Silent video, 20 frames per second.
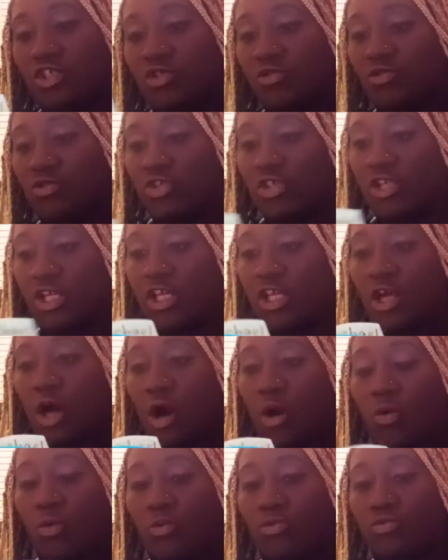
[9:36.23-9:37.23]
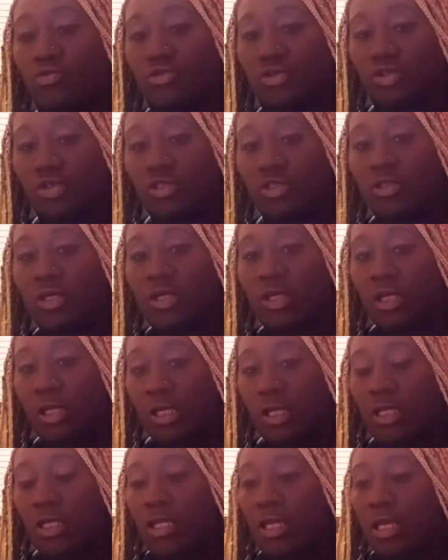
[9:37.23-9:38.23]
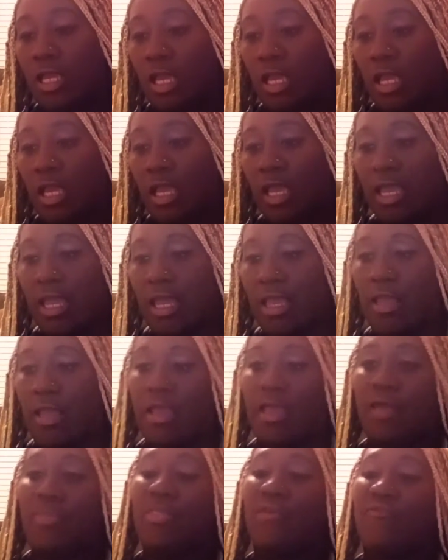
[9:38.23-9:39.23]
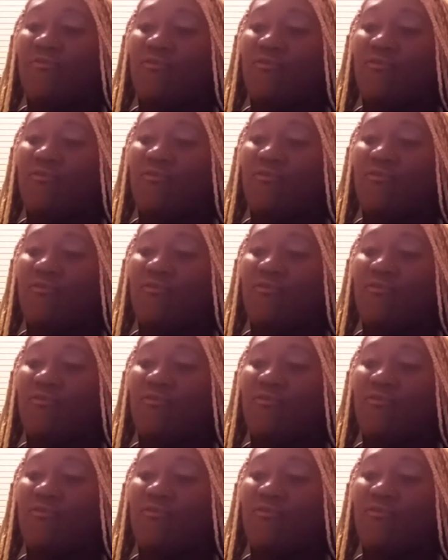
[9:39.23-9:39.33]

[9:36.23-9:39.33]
usually goes in the